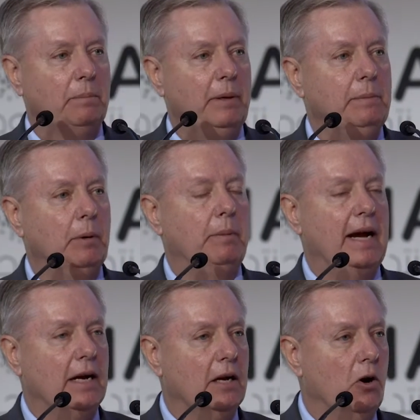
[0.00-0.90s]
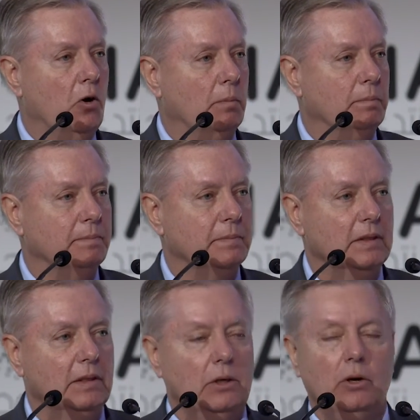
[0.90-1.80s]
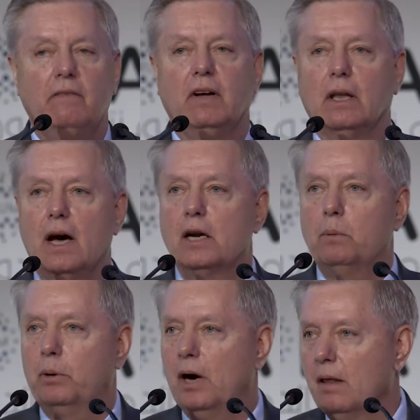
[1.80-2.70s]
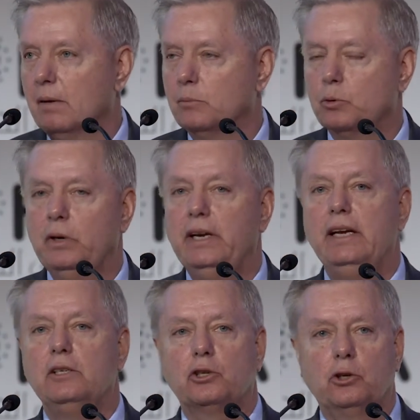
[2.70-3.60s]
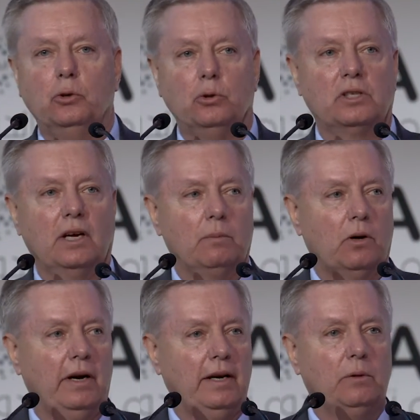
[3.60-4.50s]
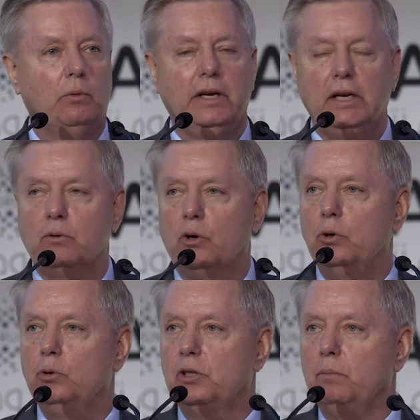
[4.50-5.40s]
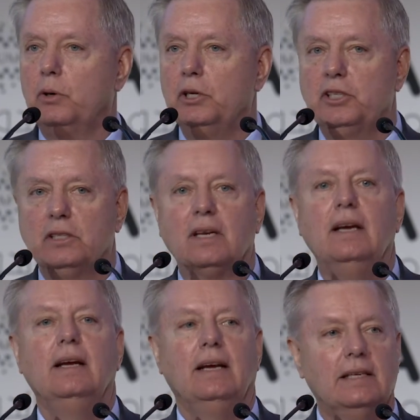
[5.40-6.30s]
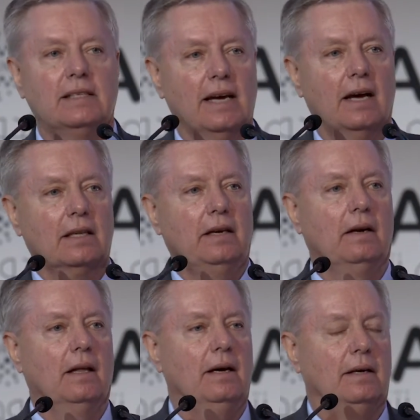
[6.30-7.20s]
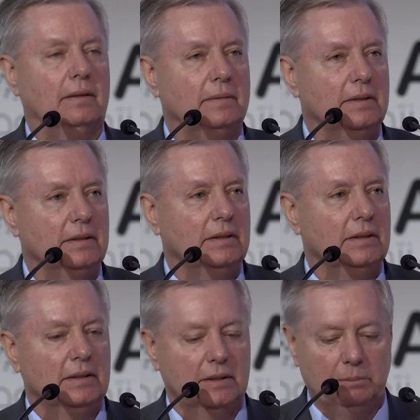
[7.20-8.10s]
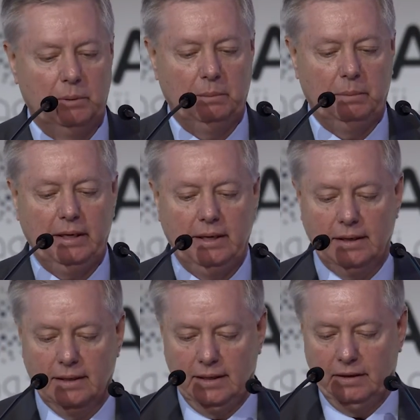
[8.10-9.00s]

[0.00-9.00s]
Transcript: people back home who have a lot of problems, we need schools upgraded, we need roads and bridges in South Carolina. But being a